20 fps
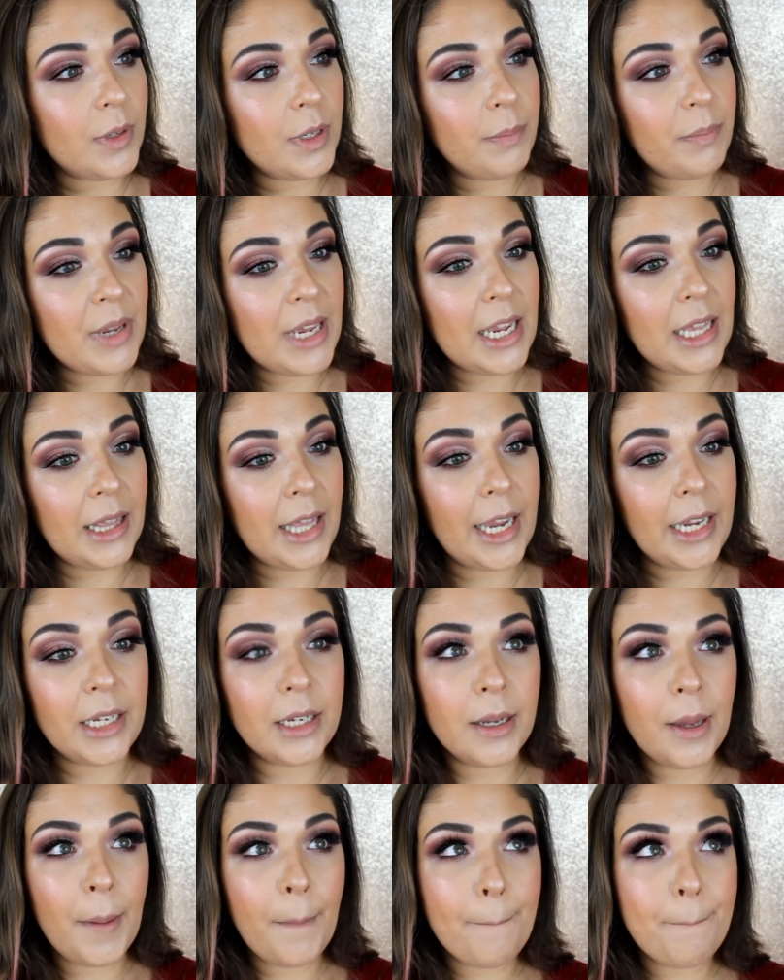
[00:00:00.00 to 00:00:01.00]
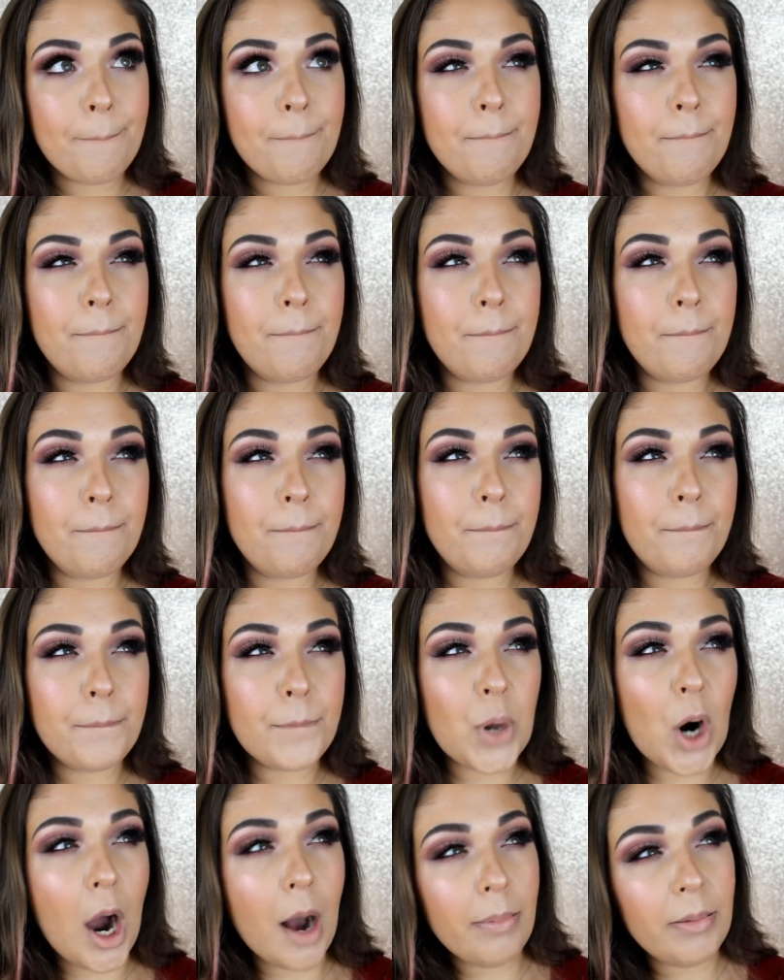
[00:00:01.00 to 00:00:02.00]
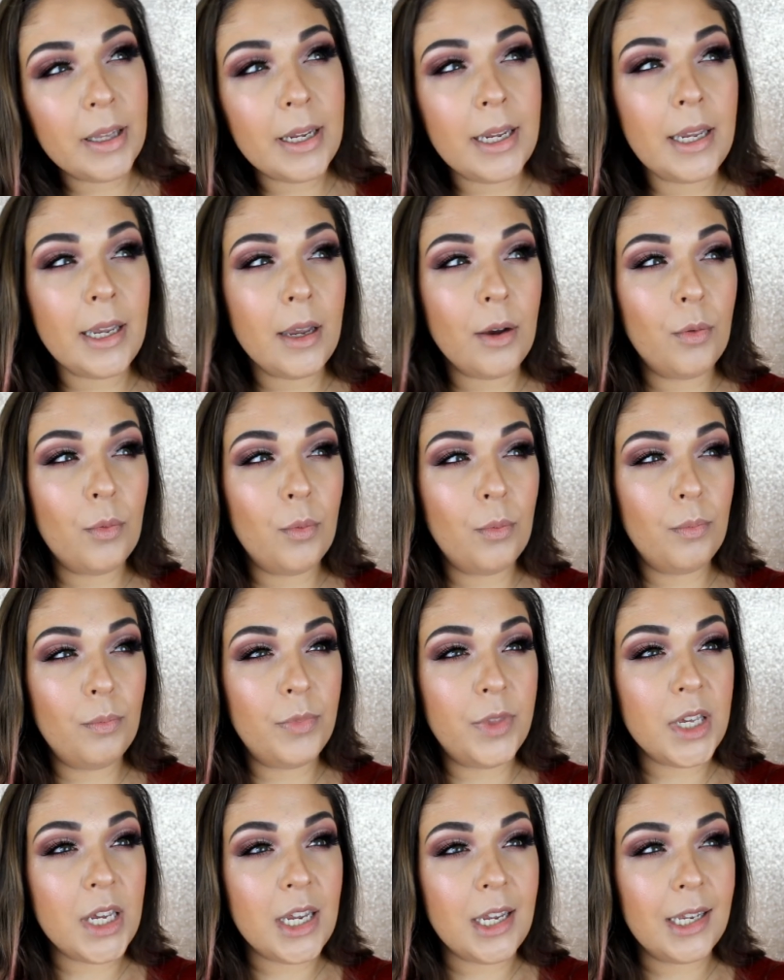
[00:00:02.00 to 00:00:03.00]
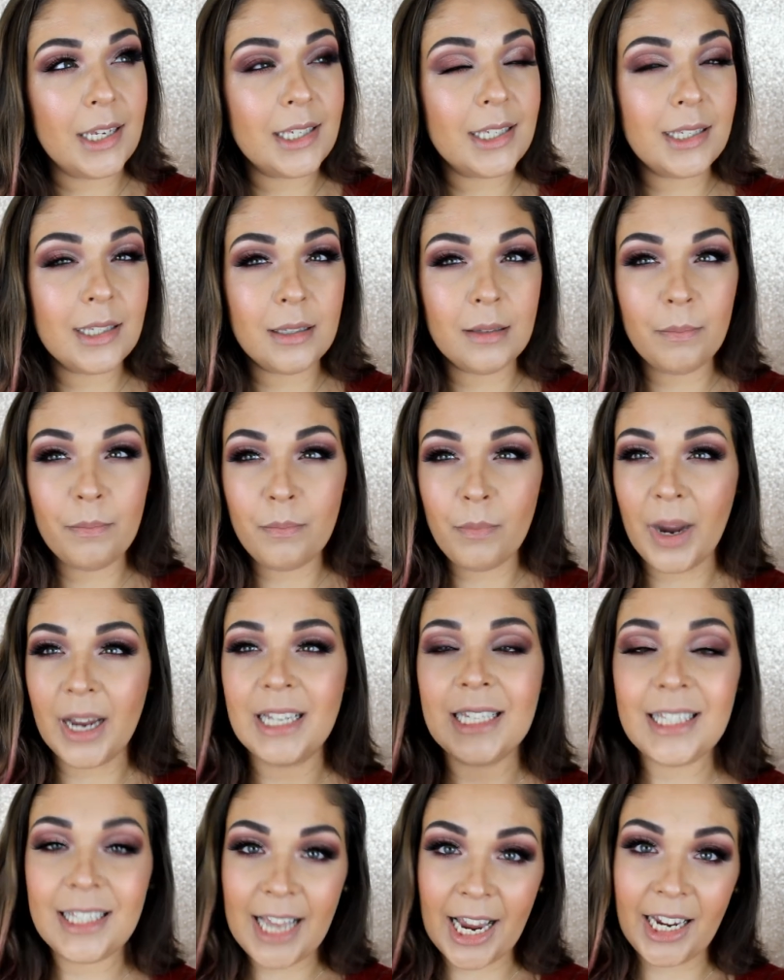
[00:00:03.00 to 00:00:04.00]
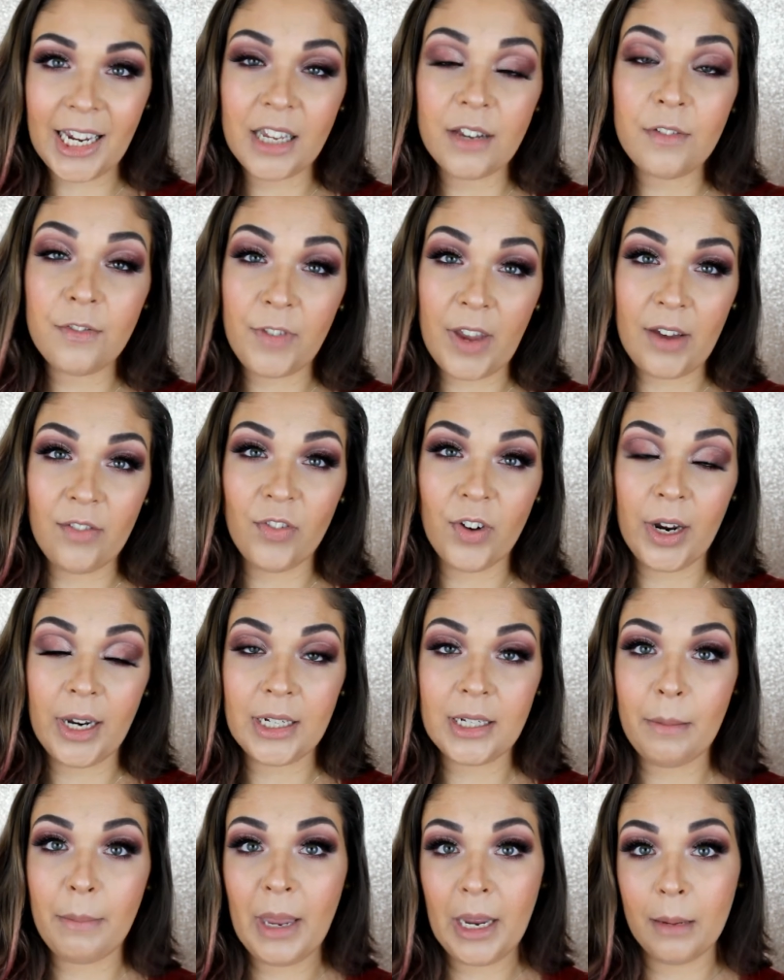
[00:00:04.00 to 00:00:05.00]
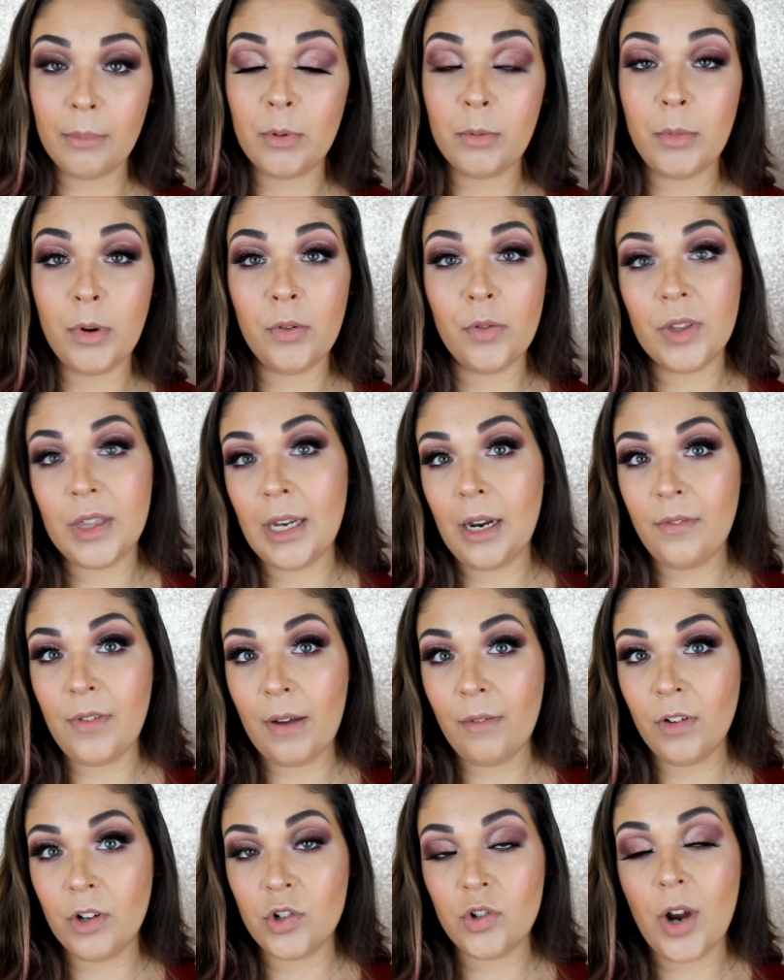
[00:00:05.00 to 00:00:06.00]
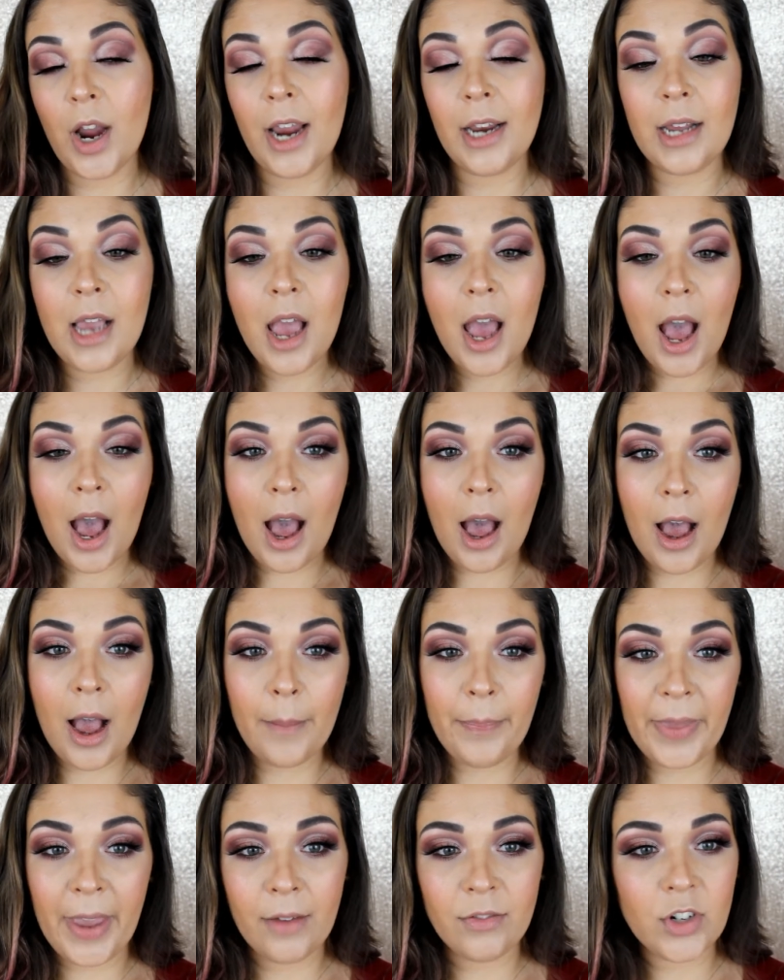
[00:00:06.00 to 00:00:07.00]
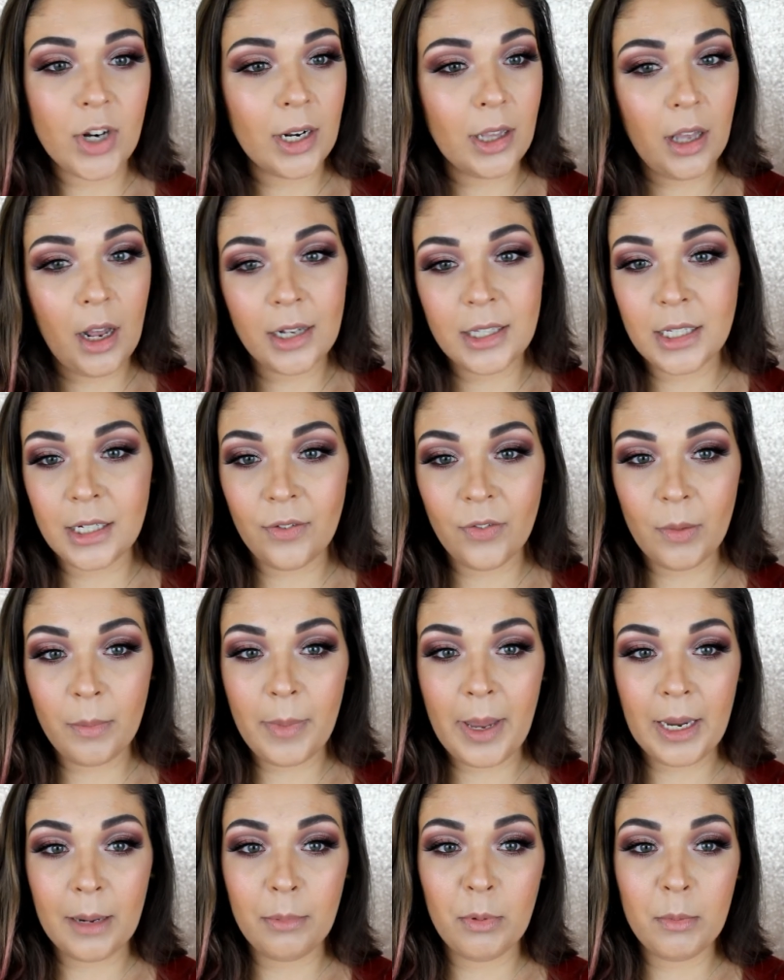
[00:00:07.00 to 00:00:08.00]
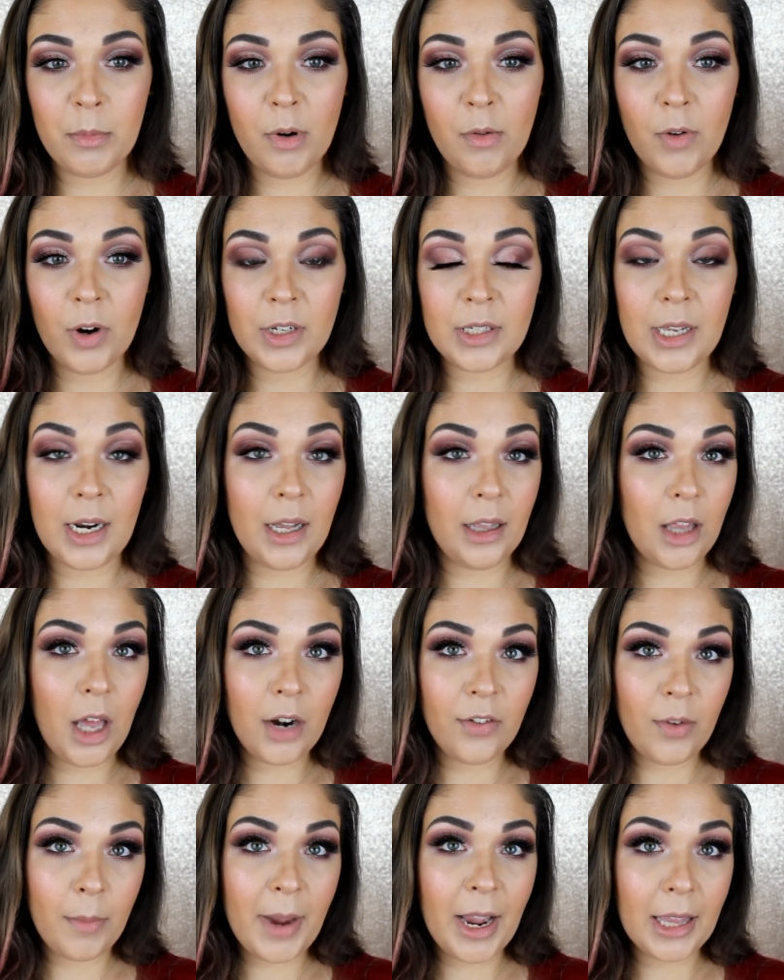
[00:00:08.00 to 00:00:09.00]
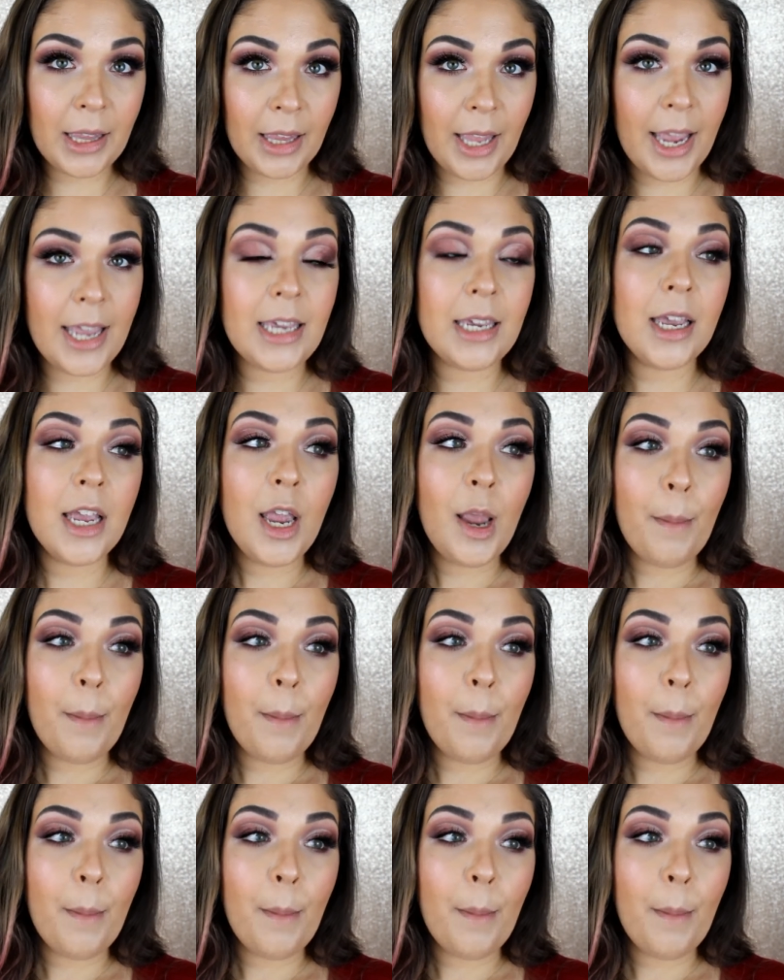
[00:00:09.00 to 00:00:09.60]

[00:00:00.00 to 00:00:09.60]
would be like probably the my second favorite makeup remover that I've ever tried. Um, I've tried lots of different makeup removers, and a lot of them I like,